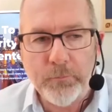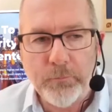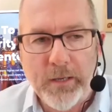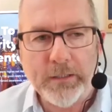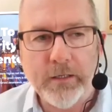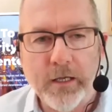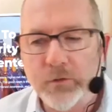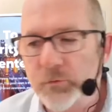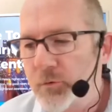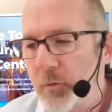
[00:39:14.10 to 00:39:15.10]
a bank account
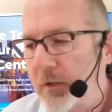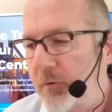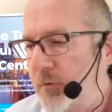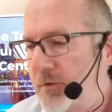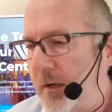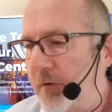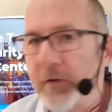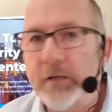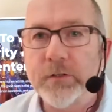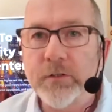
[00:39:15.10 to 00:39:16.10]
was what was my
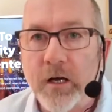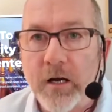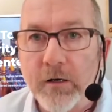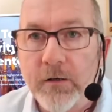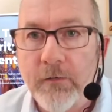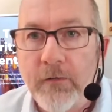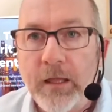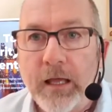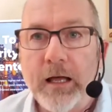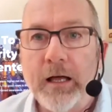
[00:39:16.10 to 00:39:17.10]
favorite car,
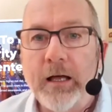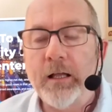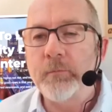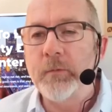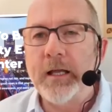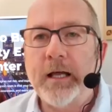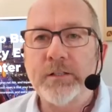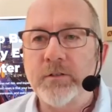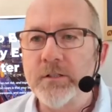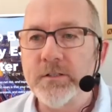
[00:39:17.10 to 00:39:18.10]
and sure. my
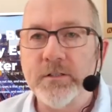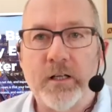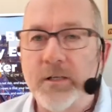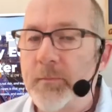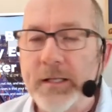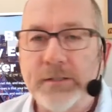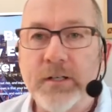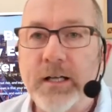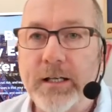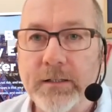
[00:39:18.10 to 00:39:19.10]
answer is not a
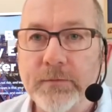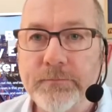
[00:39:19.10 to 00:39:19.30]
Maserati.